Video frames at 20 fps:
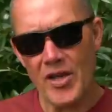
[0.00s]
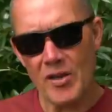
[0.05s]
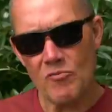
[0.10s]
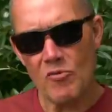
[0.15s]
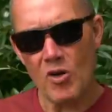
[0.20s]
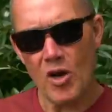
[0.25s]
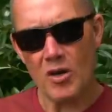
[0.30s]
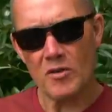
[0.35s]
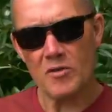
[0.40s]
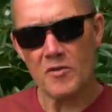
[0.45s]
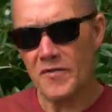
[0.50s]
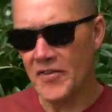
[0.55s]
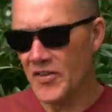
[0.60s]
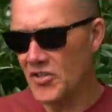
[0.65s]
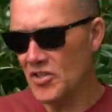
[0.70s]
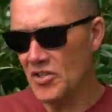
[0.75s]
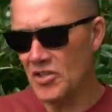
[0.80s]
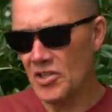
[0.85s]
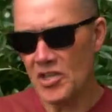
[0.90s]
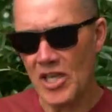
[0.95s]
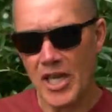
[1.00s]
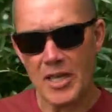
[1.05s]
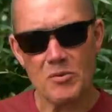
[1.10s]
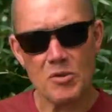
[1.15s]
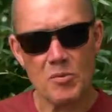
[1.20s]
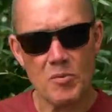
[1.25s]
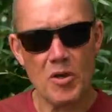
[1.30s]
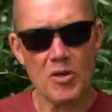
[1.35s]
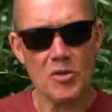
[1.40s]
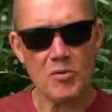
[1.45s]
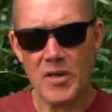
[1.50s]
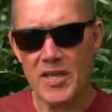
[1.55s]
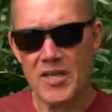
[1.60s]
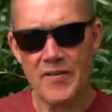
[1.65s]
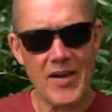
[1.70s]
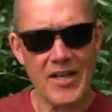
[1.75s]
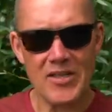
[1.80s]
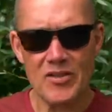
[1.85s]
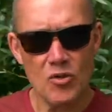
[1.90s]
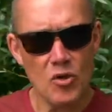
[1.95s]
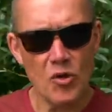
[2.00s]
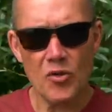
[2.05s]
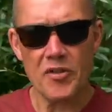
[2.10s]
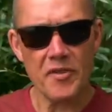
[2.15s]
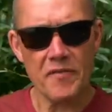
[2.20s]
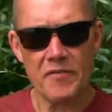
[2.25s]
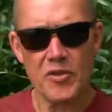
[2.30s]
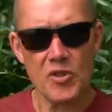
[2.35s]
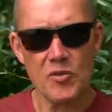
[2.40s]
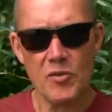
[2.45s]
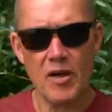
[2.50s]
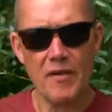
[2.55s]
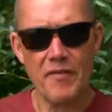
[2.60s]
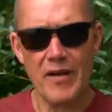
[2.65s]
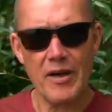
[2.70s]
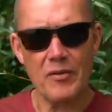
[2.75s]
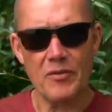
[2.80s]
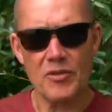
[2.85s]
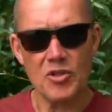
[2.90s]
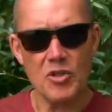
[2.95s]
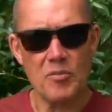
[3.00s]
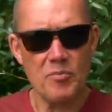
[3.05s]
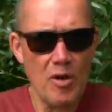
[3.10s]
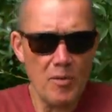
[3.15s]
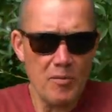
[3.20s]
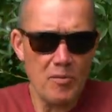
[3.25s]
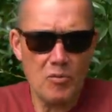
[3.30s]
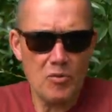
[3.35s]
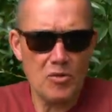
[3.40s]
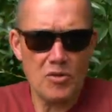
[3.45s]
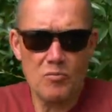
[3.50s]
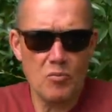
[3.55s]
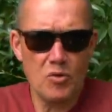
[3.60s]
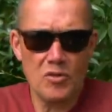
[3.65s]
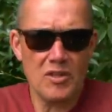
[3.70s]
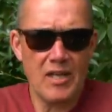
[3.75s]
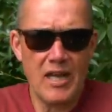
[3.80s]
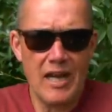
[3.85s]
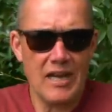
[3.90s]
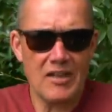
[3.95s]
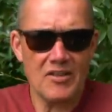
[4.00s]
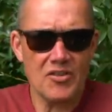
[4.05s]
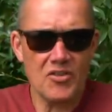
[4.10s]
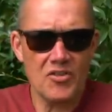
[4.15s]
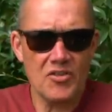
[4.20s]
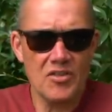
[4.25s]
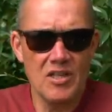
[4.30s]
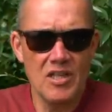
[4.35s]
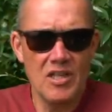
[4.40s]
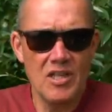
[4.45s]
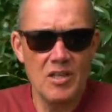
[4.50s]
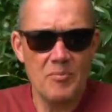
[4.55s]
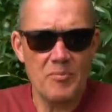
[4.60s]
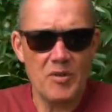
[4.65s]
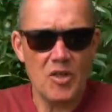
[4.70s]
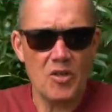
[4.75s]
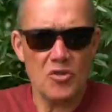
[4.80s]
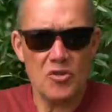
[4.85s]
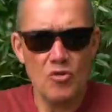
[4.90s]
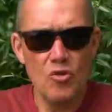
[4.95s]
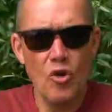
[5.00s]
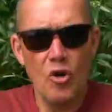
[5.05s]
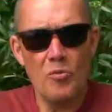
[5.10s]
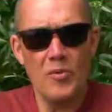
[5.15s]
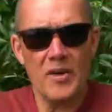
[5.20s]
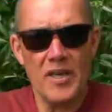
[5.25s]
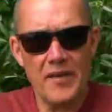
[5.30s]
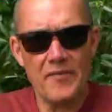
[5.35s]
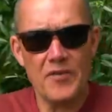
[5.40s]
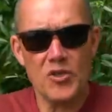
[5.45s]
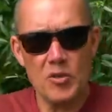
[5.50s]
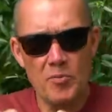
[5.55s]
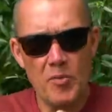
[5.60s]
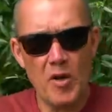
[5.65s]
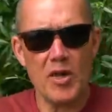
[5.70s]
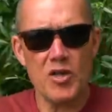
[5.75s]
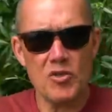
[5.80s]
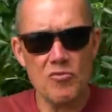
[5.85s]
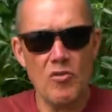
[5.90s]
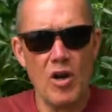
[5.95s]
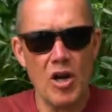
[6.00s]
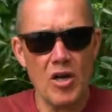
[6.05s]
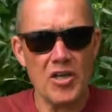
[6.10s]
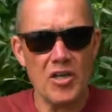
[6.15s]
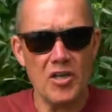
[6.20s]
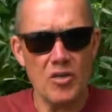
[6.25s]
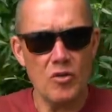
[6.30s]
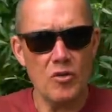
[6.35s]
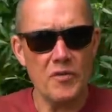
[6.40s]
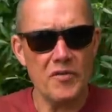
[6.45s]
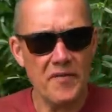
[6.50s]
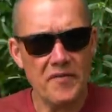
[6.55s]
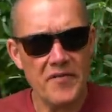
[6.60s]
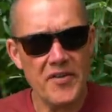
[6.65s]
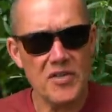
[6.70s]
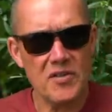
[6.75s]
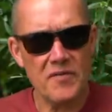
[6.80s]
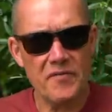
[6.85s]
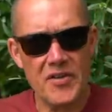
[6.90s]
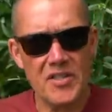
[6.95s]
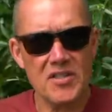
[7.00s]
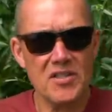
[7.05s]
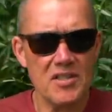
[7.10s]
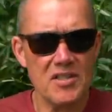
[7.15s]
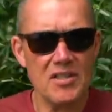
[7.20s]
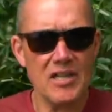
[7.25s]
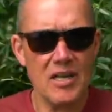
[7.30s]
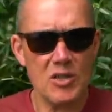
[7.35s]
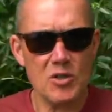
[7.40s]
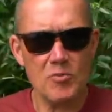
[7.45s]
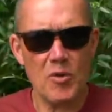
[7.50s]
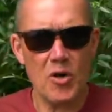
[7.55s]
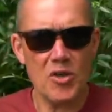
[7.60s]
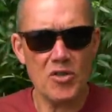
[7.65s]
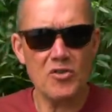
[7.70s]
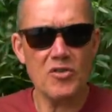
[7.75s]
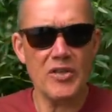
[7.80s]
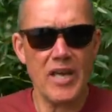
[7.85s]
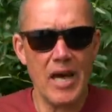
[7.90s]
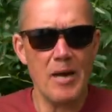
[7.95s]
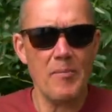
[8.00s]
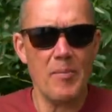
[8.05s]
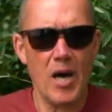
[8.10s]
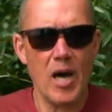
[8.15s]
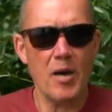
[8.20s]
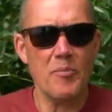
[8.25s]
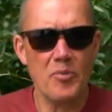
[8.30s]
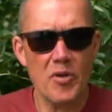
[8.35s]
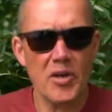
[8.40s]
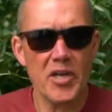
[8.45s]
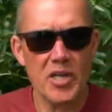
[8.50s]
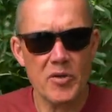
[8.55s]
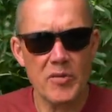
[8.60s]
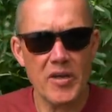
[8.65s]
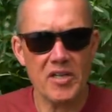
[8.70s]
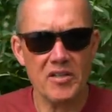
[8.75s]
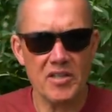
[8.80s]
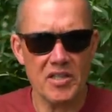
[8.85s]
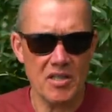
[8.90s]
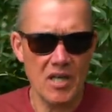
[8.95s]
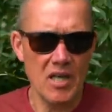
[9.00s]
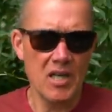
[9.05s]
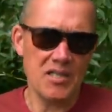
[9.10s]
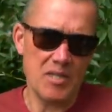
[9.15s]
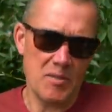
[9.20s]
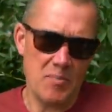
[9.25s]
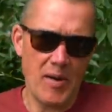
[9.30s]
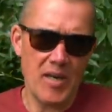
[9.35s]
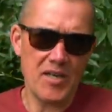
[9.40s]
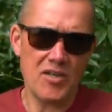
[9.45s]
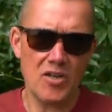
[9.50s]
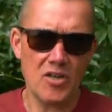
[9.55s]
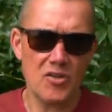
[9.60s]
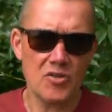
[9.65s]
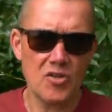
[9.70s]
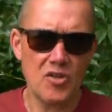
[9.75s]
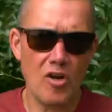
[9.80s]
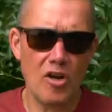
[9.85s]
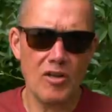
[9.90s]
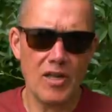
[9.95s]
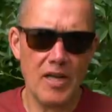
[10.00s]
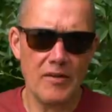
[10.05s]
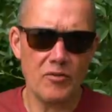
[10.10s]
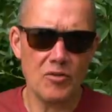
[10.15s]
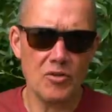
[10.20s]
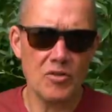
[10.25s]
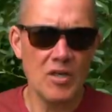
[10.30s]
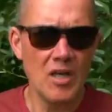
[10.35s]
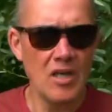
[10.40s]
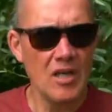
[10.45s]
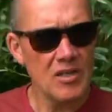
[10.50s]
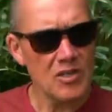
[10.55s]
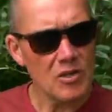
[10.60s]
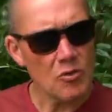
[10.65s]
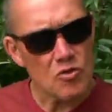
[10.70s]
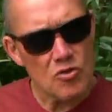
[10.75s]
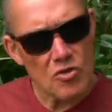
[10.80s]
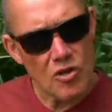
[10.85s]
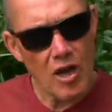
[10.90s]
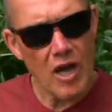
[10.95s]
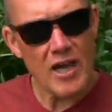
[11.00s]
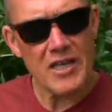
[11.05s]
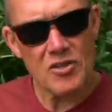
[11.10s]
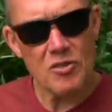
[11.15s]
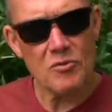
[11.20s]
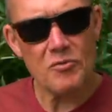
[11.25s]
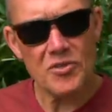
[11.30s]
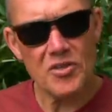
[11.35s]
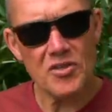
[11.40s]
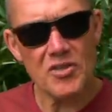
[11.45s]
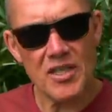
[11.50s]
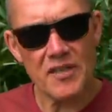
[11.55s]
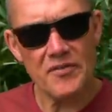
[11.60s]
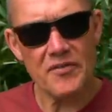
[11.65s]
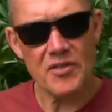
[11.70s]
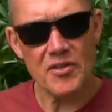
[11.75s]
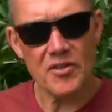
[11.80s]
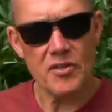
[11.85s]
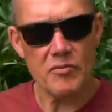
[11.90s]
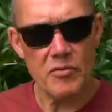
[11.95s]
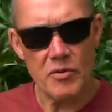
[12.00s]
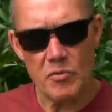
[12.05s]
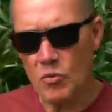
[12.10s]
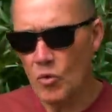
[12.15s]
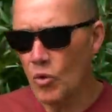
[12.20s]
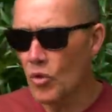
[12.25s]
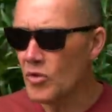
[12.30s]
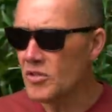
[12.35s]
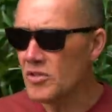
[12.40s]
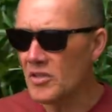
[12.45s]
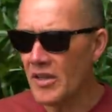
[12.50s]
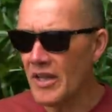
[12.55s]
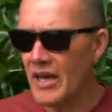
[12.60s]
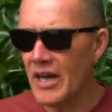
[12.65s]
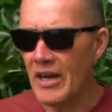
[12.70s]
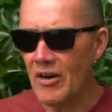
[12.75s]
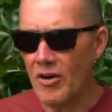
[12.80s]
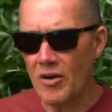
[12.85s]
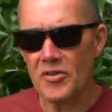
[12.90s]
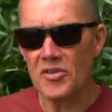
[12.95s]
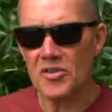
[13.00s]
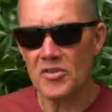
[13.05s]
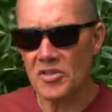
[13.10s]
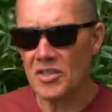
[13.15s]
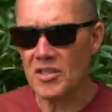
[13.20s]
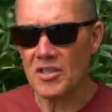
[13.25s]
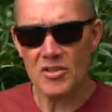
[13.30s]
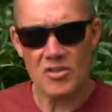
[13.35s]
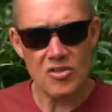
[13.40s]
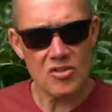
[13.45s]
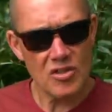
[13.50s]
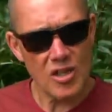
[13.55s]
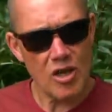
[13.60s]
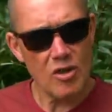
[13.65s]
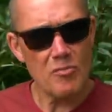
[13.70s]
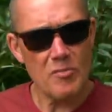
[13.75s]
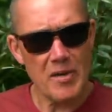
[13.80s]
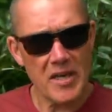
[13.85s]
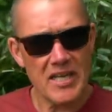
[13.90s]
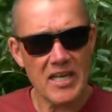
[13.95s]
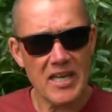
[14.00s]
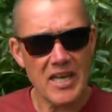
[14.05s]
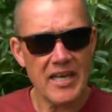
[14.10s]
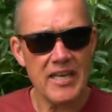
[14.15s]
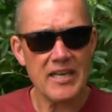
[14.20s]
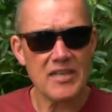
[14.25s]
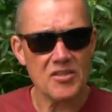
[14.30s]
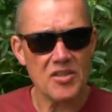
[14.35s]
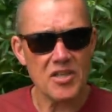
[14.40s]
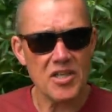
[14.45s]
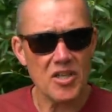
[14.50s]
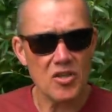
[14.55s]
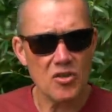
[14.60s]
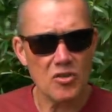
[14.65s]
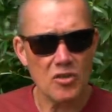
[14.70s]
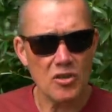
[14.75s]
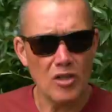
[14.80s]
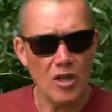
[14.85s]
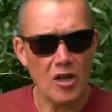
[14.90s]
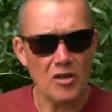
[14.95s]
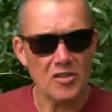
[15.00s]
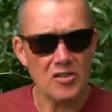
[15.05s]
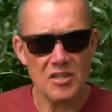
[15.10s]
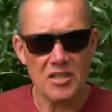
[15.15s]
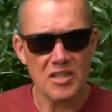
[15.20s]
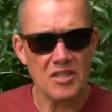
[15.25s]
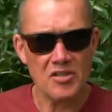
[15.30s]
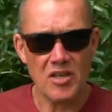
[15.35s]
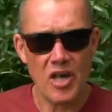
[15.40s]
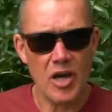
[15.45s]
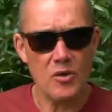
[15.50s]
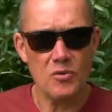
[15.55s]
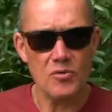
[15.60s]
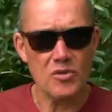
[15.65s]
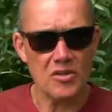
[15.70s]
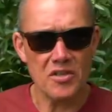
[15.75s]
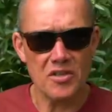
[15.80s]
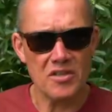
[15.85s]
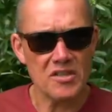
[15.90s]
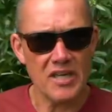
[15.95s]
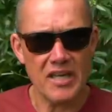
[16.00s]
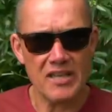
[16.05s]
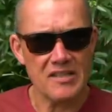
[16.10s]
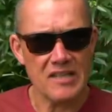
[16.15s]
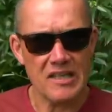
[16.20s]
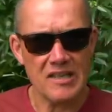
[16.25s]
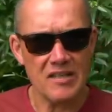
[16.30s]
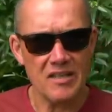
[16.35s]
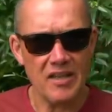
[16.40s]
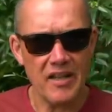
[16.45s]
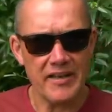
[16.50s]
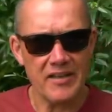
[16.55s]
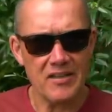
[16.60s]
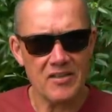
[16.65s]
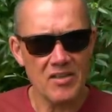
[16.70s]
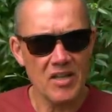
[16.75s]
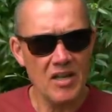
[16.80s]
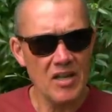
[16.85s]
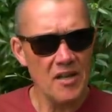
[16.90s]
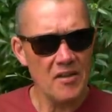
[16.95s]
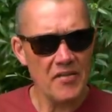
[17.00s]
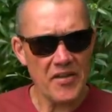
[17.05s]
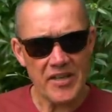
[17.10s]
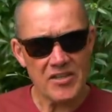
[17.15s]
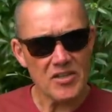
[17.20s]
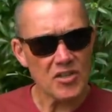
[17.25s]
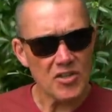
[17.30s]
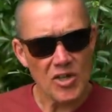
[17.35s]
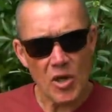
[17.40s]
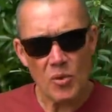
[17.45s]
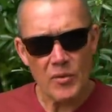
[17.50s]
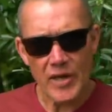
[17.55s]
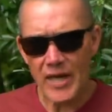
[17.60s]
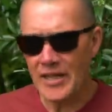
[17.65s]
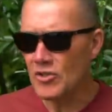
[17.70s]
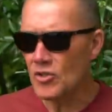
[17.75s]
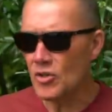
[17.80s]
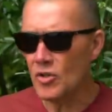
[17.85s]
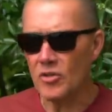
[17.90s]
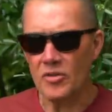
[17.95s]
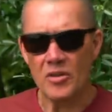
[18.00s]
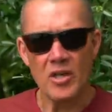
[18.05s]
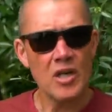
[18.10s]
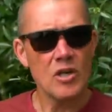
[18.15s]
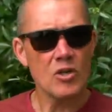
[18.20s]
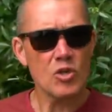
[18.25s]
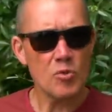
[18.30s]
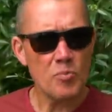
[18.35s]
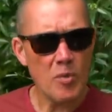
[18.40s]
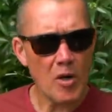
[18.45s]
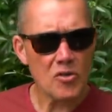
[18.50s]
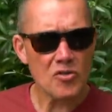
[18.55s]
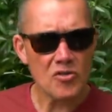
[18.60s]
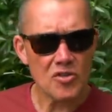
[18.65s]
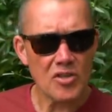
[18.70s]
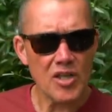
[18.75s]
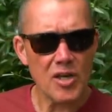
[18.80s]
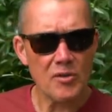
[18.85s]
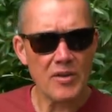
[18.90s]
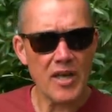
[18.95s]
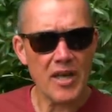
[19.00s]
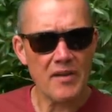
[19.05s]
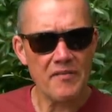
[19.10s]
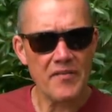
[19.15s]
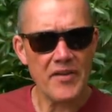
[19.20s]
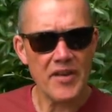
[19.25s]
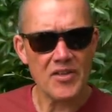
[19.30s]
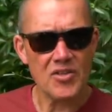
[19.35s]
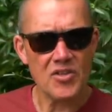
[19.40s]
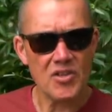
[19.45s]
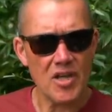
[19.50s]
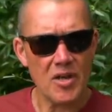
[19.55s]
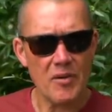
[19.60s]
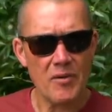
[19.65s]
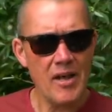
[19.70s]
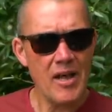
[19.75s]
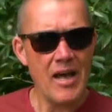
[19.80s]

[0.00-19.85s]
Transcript: them rods fishing the same spots where you've had nothing for 12 hours, you probably wouldn't catch. Because normally, if a spot is rocking or if the fish are visiting that spot, you'll get a bite pretty quickly, depending on stock levels. So try something different. The rewards are there, honestly. There's so many keys that you can lock to these codes on these day ticket lakes. Things that don't get done, spots that don't get fish. You know,